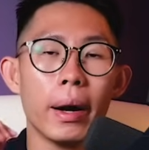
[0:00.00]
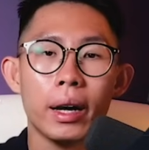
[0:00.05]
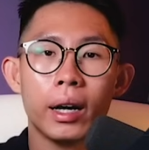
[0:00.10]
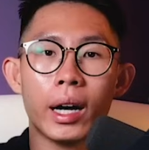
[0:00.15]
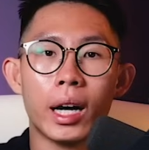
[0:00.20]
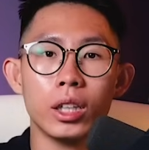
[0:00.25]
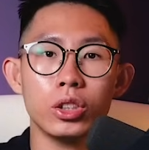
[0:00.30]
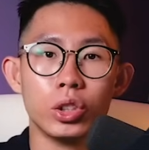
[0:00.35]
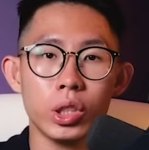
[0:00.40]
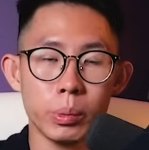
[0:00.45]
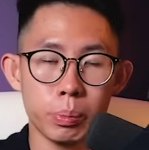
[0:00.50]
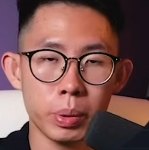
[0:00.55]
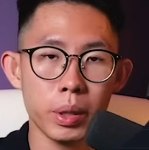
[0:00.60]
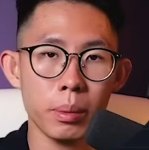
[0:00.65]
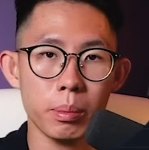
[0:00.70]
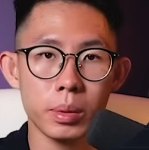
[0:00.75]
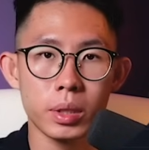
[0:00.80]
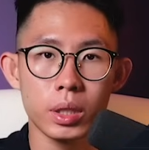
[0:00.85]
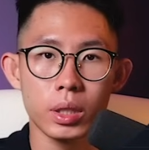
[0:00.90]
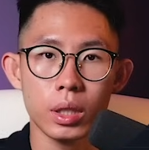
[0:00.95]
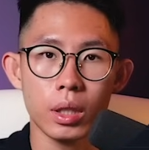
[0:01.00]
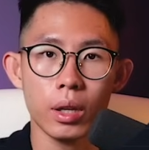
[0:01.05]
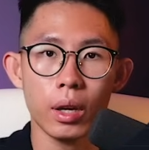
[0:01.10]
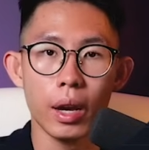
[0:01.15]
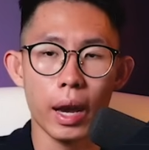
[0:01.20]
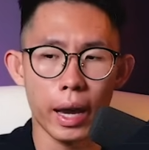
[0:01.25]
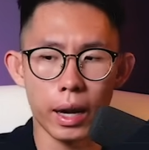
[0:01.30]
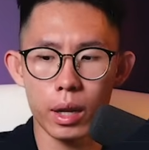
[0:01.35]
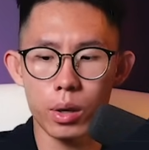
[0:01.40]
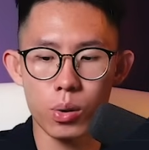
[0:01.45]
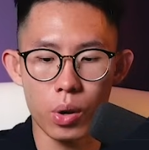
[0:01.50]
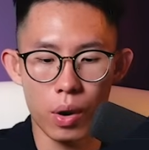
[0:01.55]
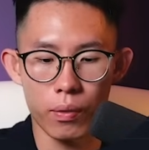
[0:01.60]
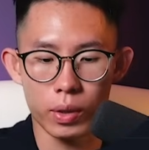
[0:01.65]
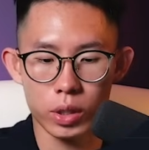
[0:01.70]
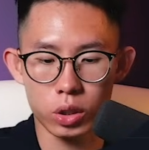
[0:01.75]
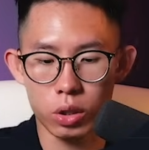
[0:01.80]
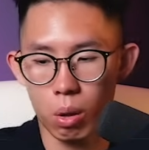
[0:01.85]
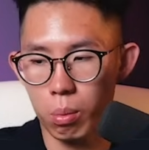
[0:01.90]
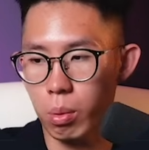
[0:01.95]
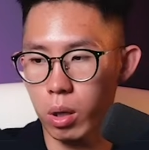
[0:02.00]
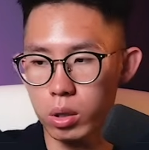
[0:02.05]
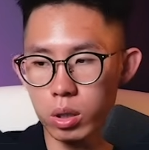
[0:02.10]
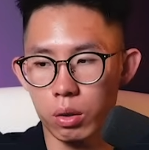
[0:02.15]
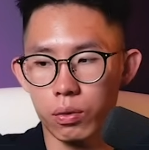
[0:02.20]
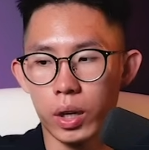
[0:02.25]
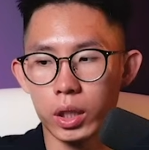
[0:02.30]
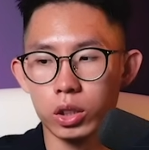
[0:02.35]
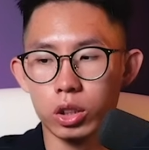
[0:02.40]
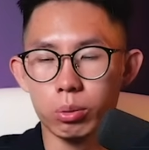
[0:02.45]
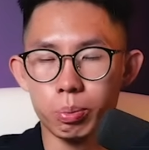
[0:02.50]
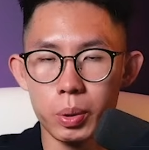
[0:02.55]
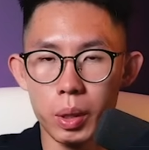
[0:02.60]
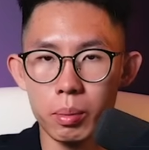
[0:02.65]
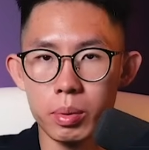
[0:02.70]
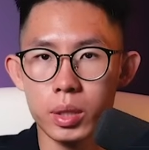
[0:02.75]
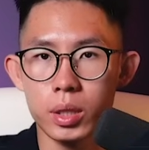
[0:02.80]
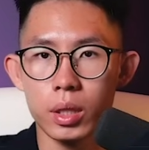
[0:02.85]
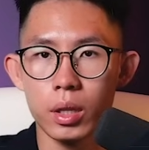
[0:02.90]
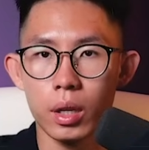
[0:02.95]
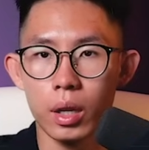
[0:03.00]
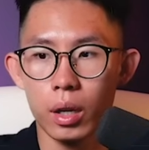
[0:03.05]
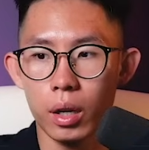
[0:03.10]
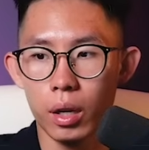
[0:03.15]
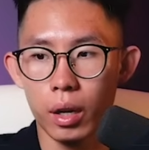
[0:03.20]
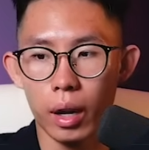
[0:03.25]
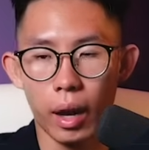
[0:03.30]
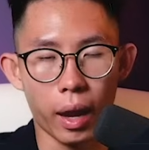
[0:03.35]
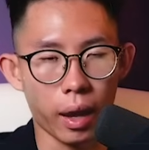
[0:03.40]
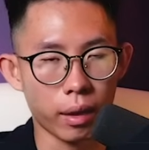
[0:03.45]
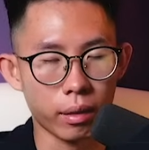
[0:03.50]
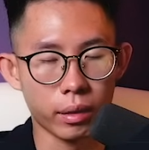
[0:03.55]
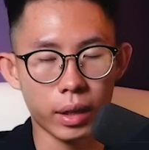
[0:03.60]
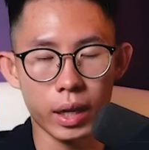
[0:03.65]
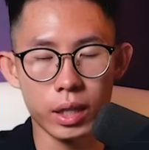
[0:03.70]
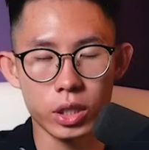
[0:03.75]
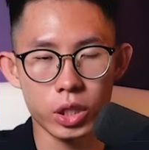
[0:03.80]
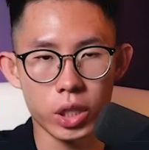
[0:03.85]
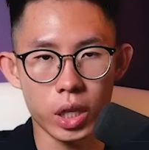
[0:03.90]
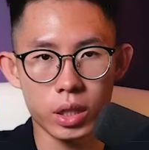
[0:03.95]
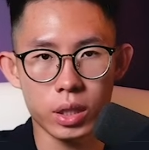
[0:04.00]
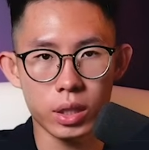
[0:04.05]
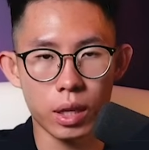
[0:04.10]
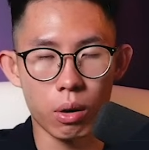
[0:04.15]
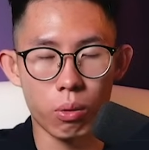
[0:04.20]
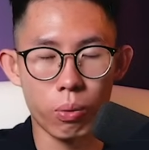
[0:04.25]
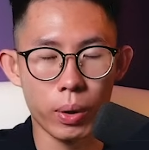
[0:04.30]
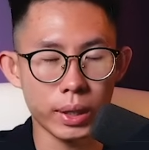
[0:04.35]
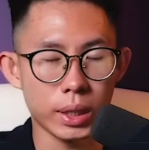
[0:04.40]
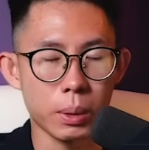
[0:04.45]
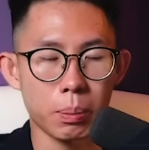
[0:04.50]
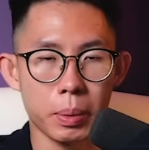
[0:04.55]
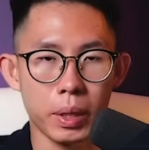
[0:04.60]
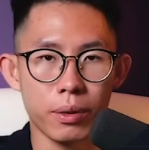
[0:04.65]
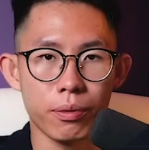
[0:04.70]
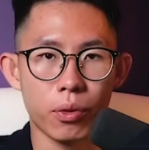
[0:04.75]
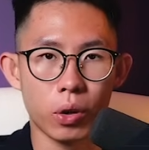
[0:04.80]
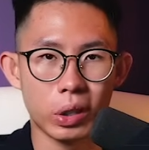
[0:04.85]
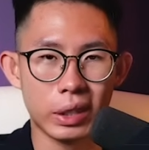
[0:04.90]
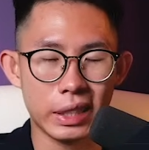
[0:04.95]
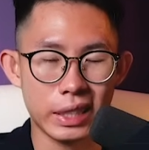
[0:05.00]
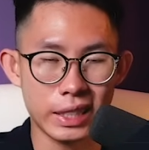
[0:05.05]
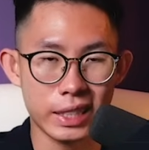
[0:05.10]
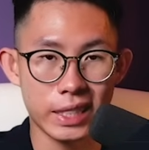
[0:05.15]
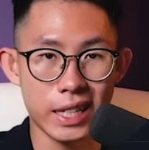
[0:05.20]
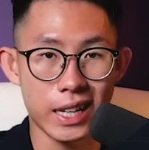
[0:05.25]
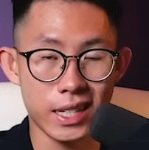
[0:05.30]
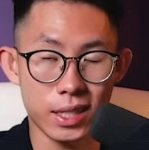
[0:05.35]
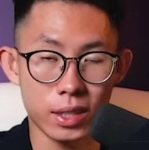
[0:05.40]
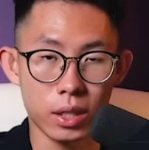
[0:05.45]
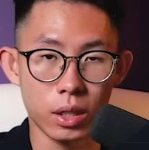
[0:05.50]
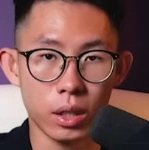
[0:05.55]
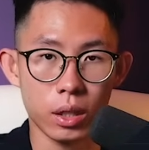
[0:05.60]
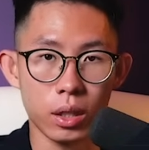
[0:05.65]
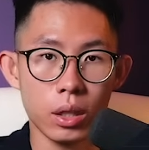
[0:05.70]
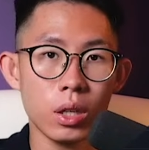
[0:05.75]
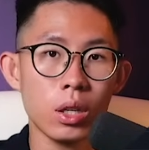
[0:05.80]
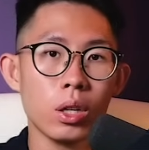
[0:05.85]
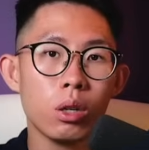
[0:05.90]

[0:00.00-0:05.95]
by one hundred pips, and then you have a stop loss of one hundred pips, and that is just a recipe for disaster.